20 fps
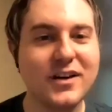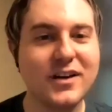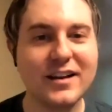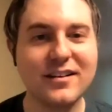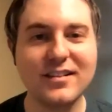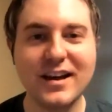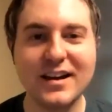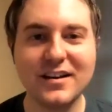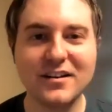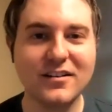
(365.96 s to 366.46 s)
had
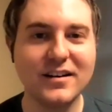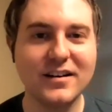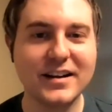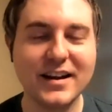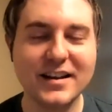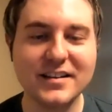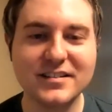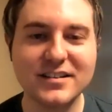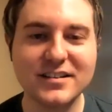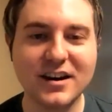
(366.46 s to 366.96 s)
a lot of great
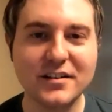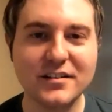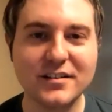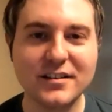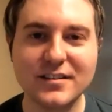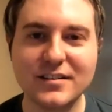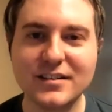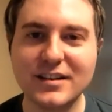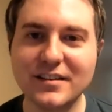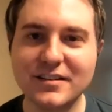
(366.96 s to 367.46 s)
guest stars
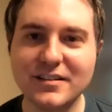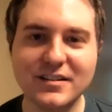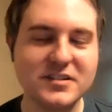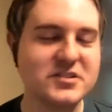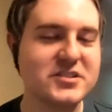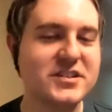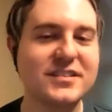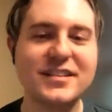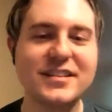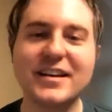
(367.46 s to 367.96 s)
this season,
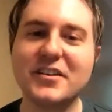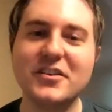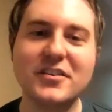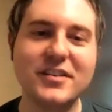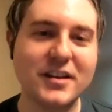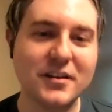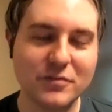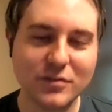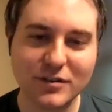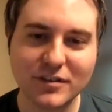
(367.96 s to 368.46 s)
just like you
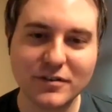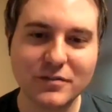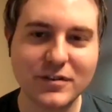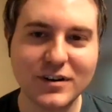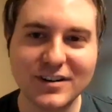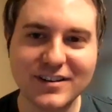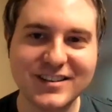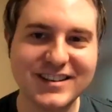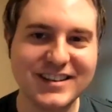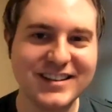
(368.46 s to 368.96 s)
did for the
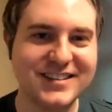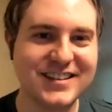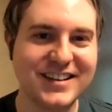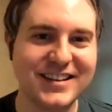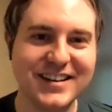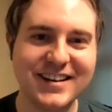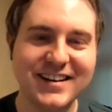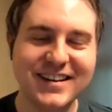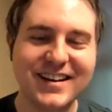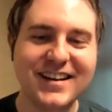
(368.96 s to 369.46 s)
first
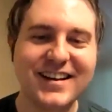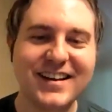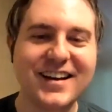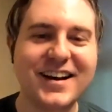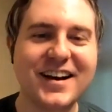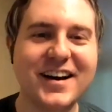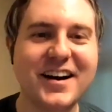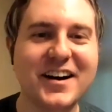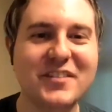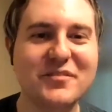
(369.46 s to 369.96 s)
season.
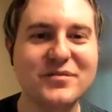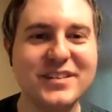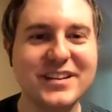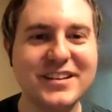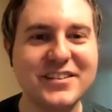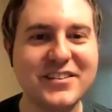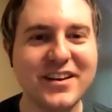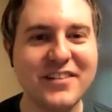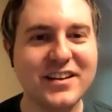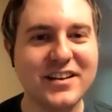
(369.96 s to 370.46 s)
Um,
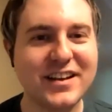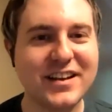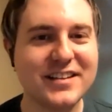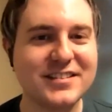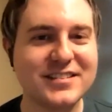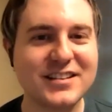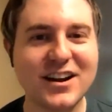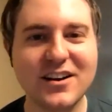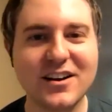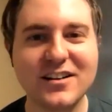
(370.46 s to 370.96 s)
did you have a
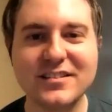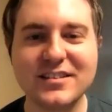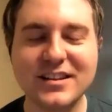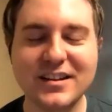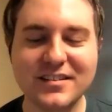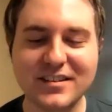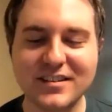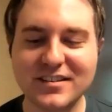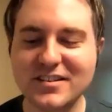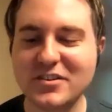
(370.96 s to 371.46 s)
guest star in
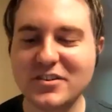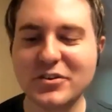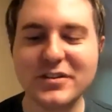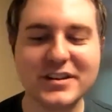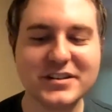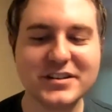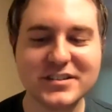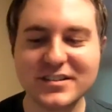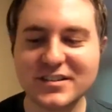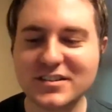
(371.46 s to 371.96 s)
season two
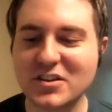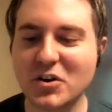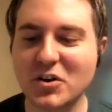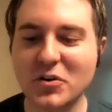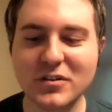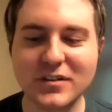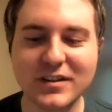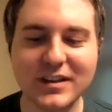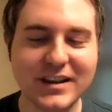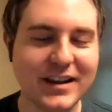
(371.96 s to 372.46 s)
that just
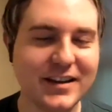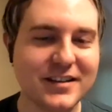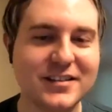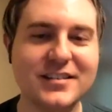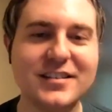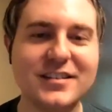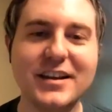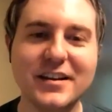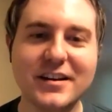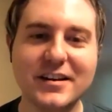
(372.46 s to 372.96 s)
totally
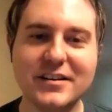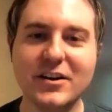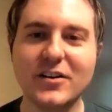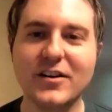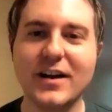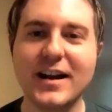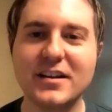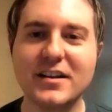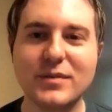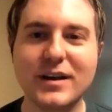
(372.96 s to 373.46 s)
exceeded
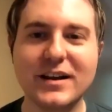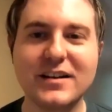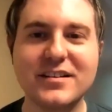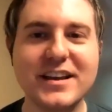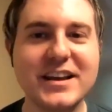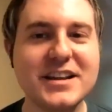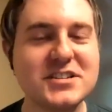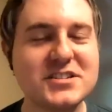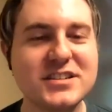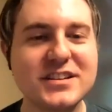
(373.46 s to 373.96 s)
your
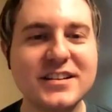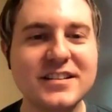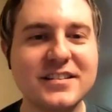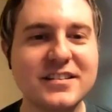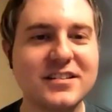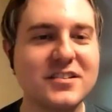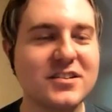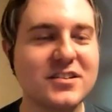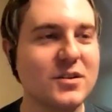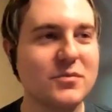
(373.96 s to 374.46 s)
expectations
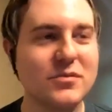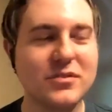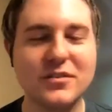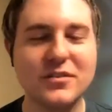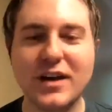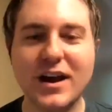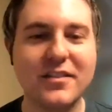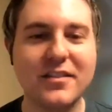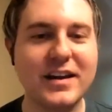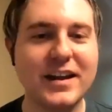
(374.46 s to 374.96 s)
in terms
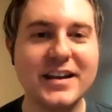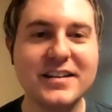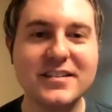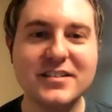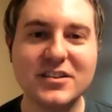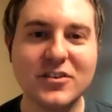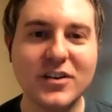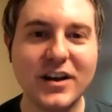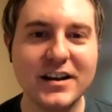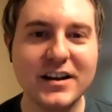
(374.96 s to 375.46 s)
of how they
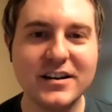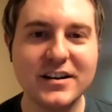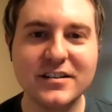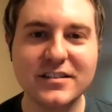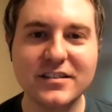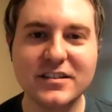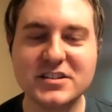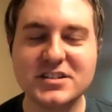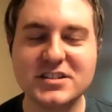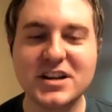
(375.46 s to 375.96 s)
integrate
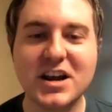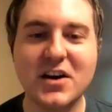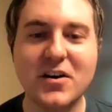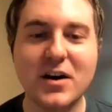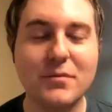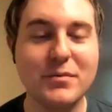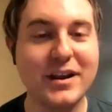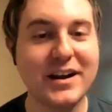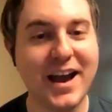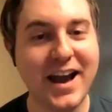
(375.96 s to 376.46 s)
into the show?
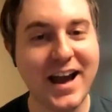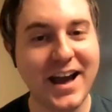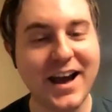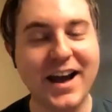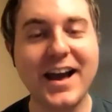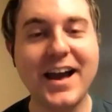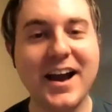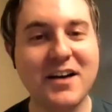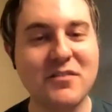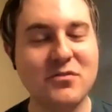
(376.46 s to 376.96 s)
I mean, I,
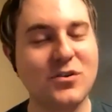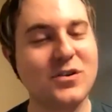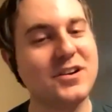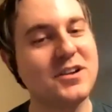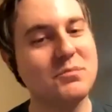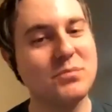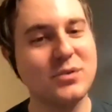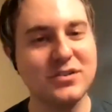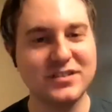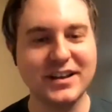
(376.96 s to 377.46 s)
I have one
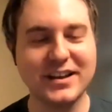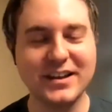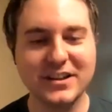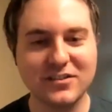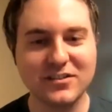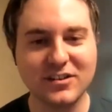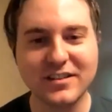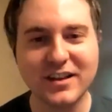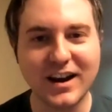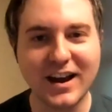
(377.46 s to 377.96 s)
in
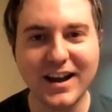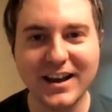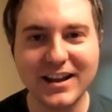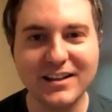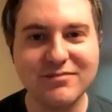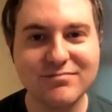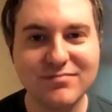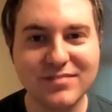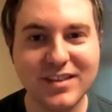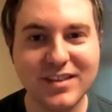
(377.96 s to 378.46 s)
particular that I